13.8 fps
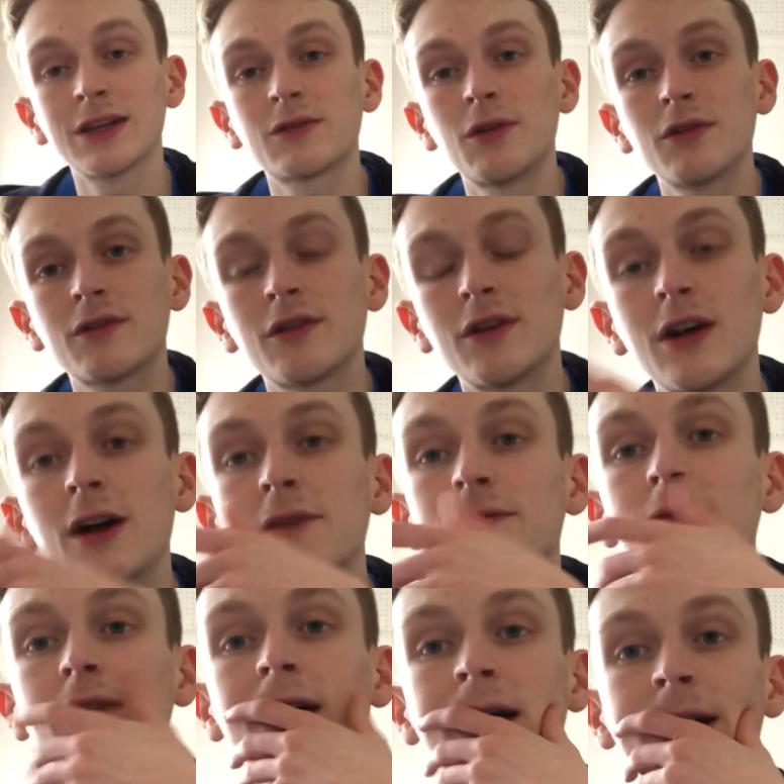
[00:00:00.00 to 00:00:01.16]
A doctor,
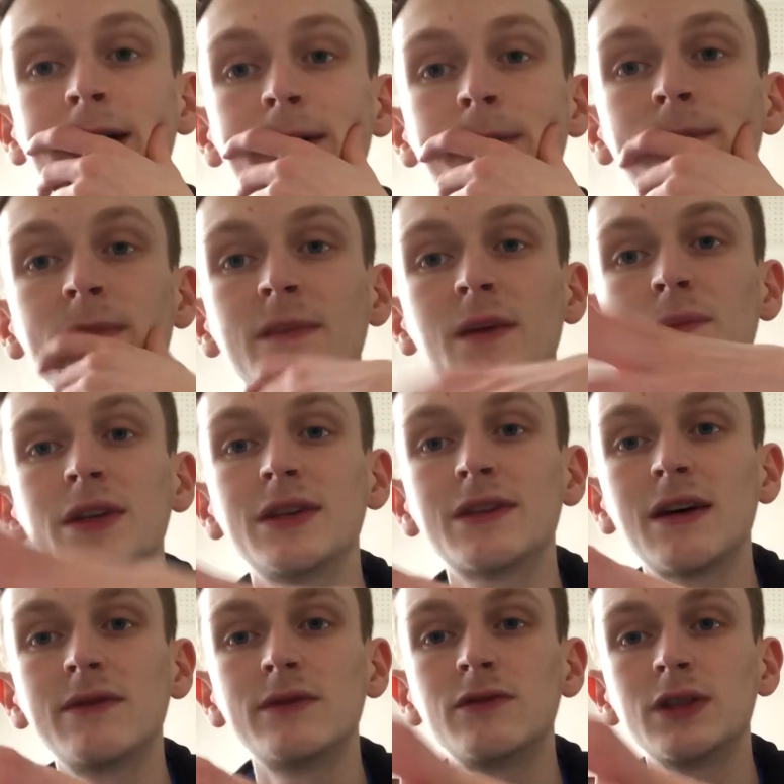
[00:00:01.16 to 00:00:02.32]
if somebody's
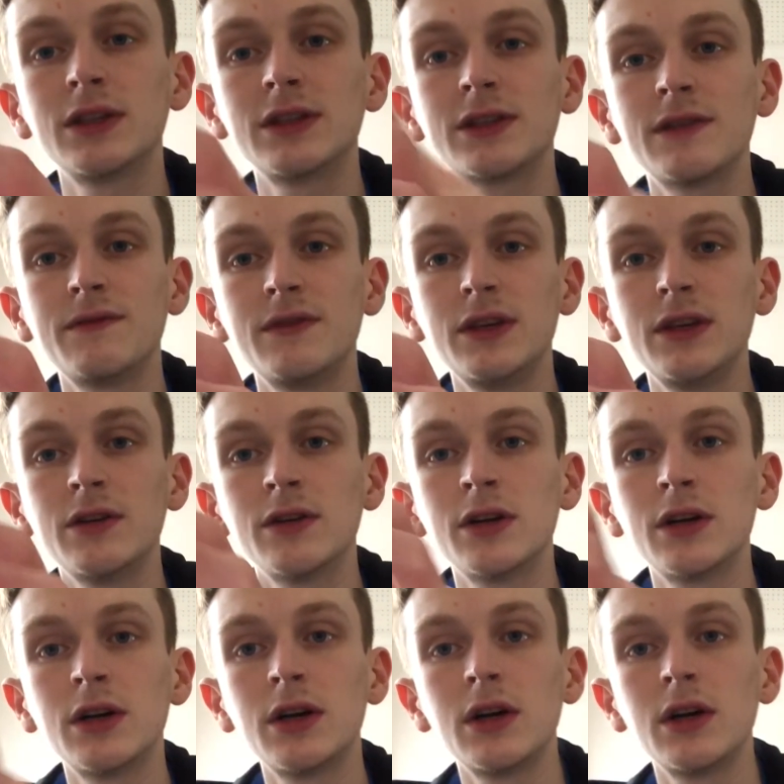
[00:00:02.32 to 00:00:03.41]
having really severe